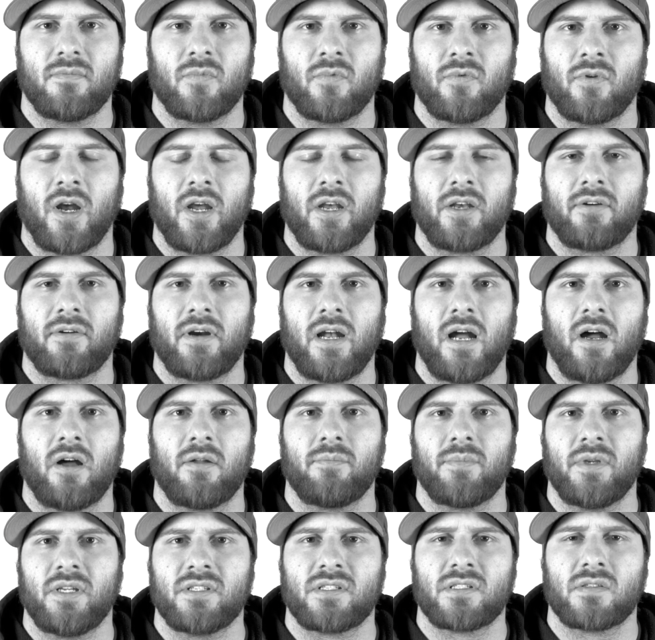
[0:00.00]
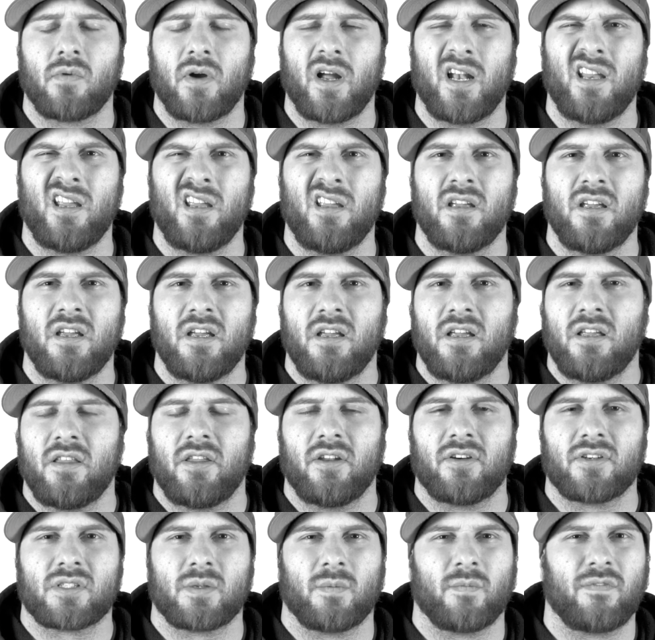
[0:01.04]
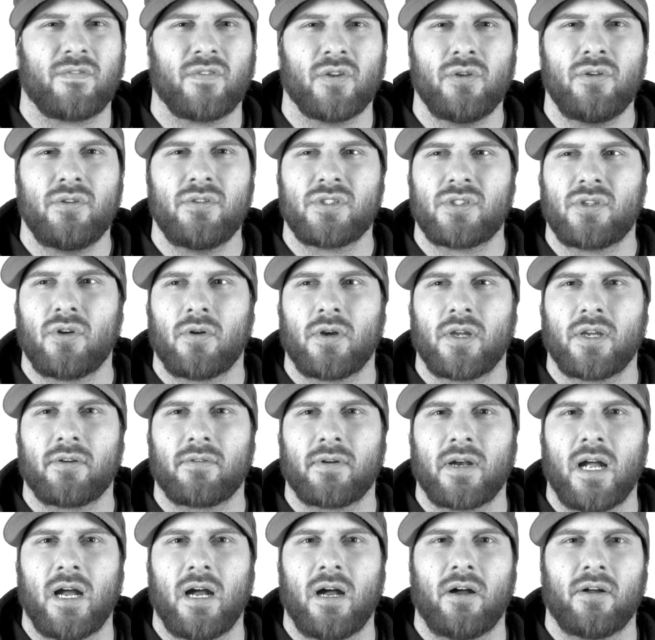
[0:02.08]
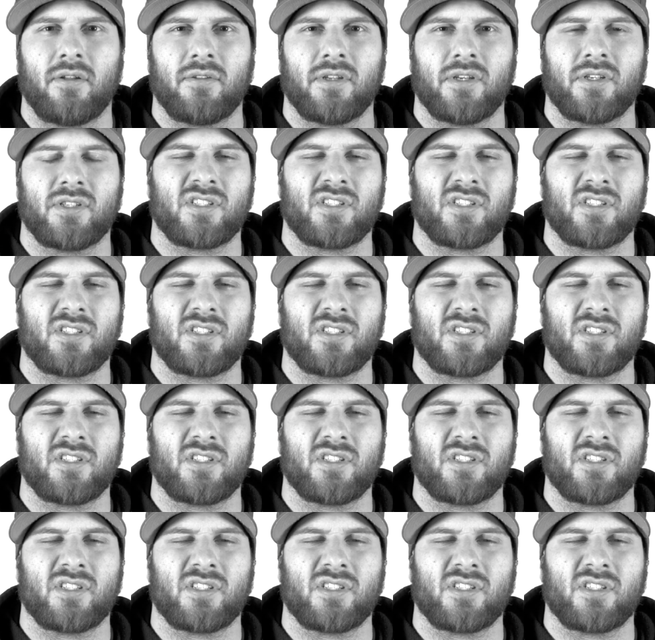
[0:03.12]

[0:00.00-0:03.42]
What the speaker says: running around being sweaty. There's some flus going around.